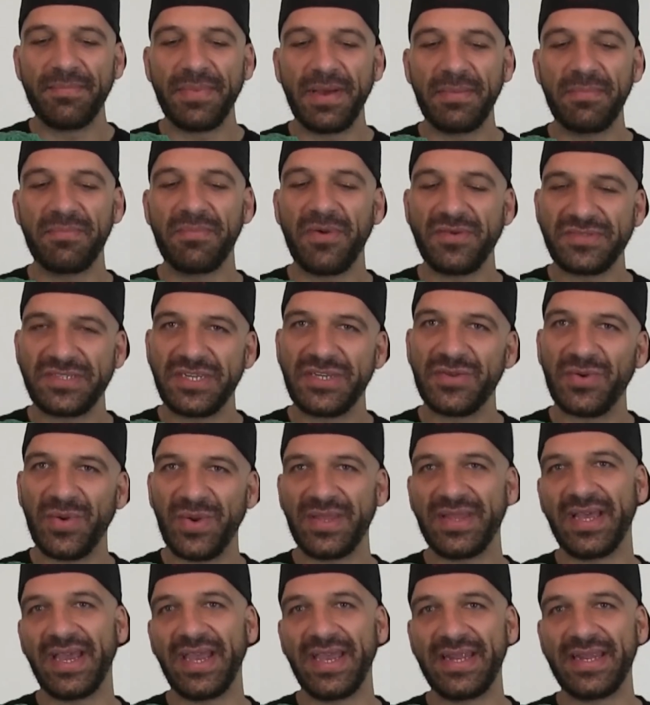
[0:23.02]
But most of the
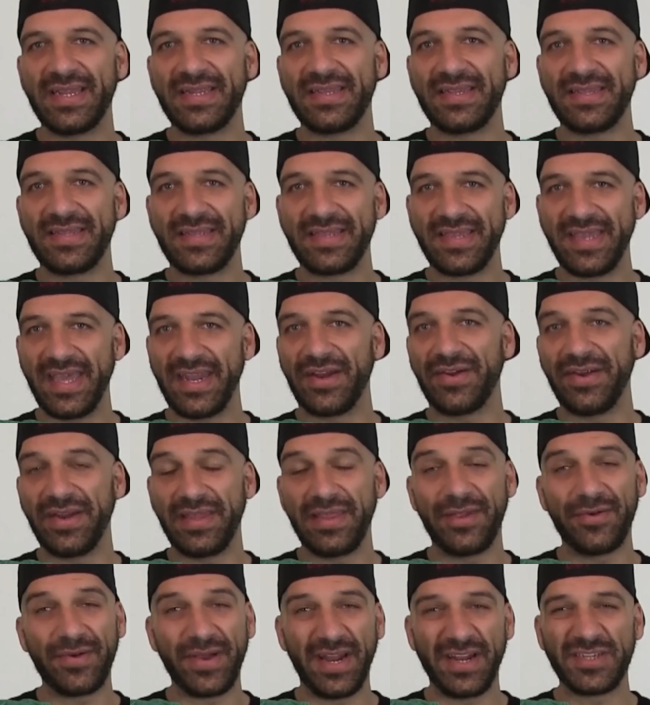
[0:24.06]
toy line that Kenner
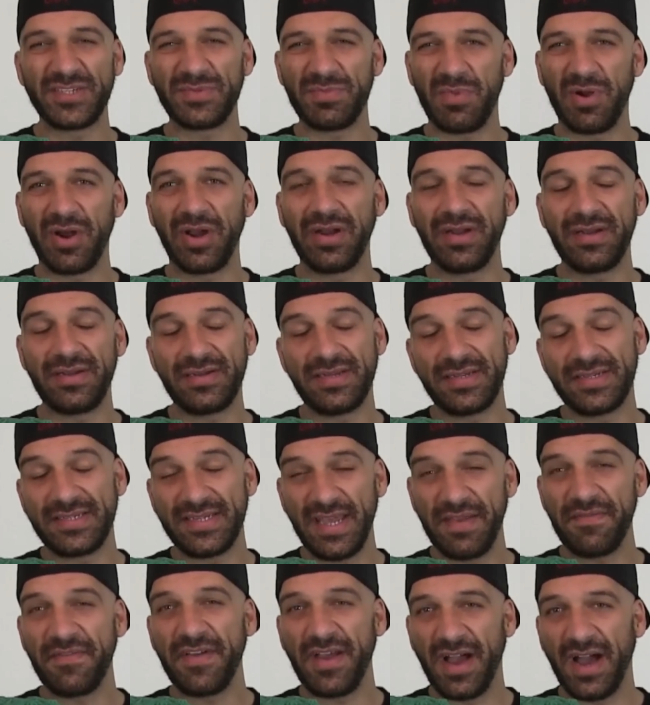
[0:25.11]
did, they were kind of smart to
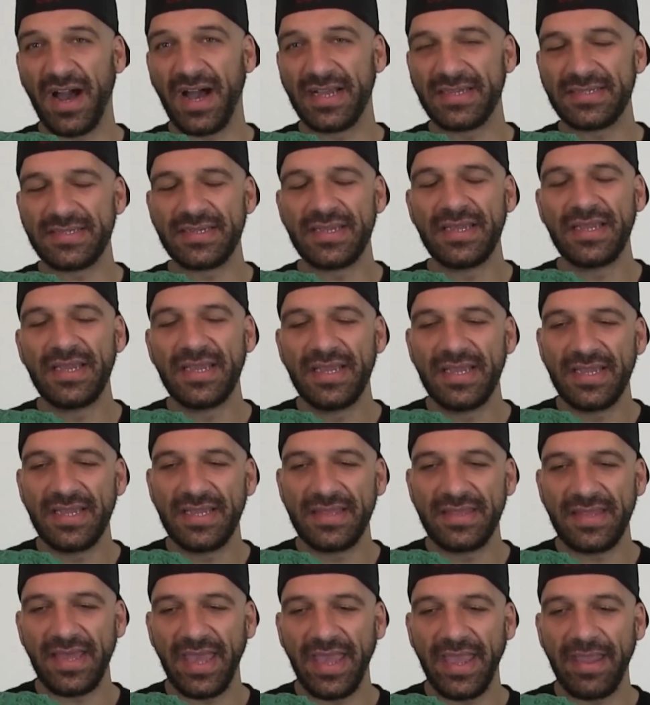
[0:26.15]
save costs.
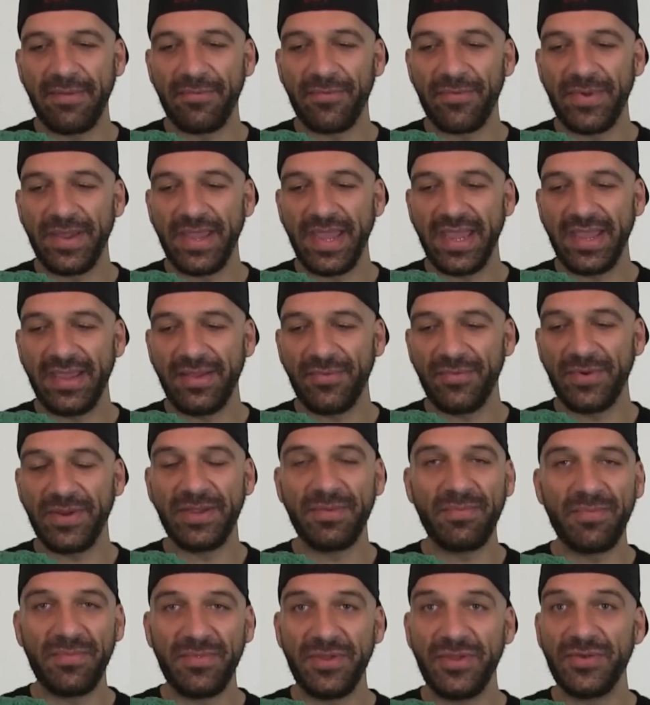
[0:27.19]
They
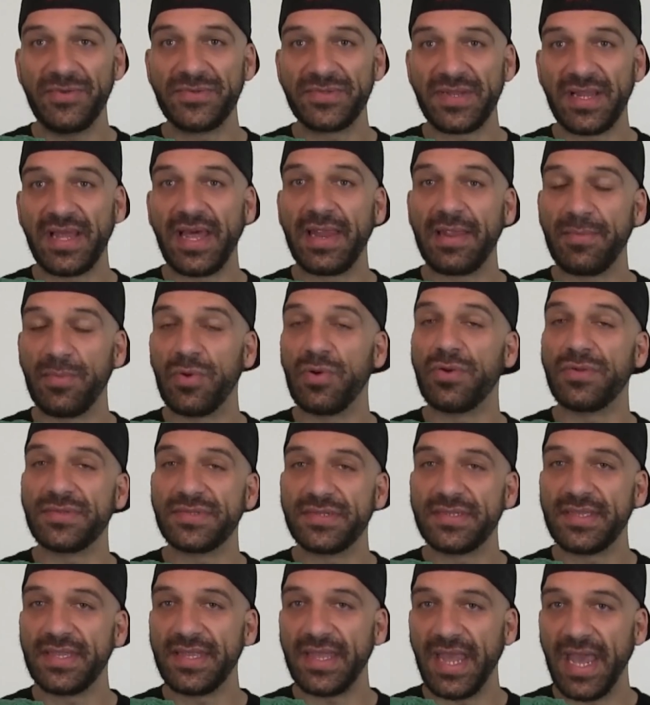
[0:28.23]
reused a lot of the
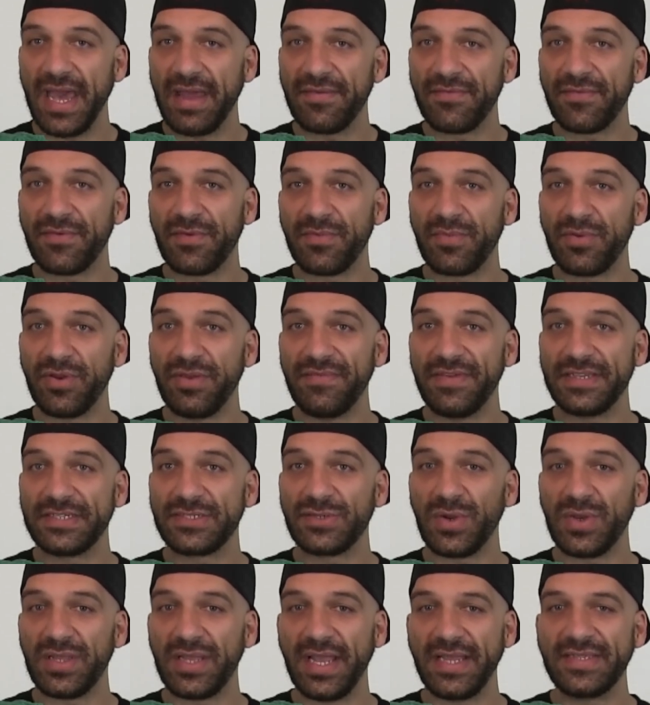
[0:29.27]
molds that they had for previous
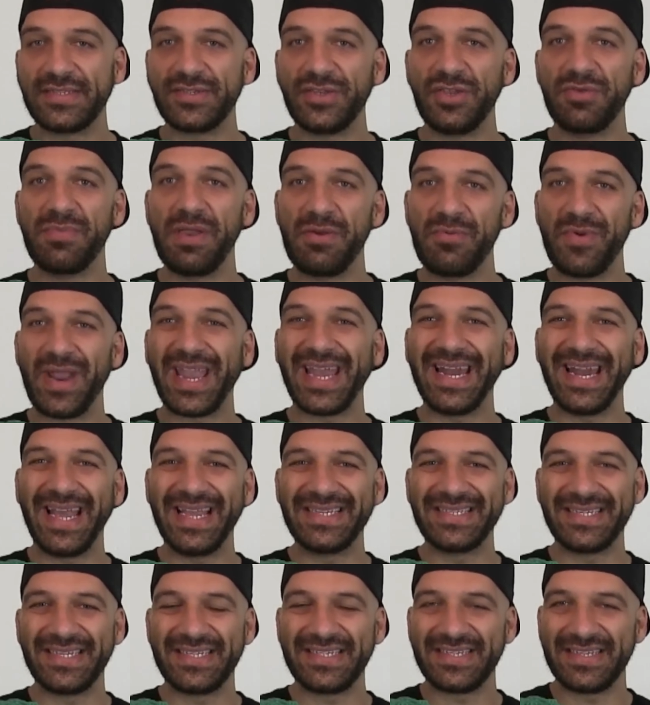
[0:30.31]
toy lines. So you may
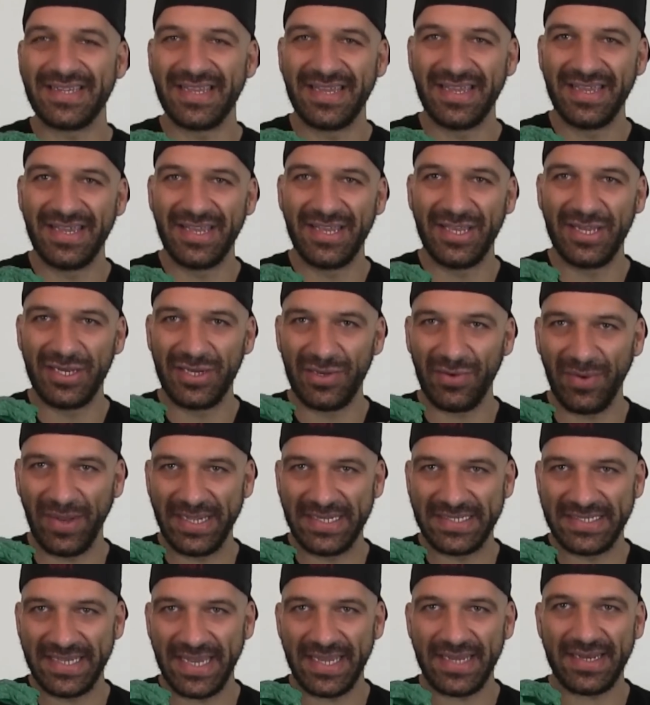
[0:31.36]
recognize this toy
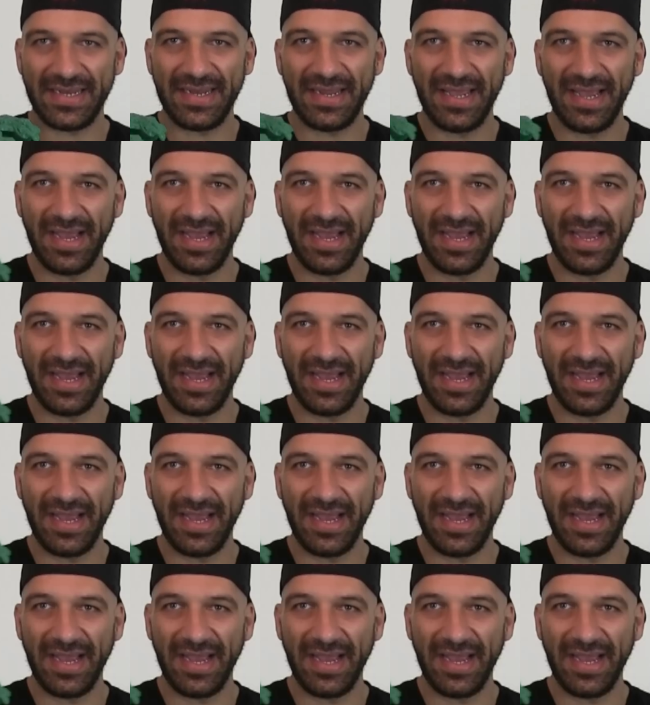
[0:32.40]
set.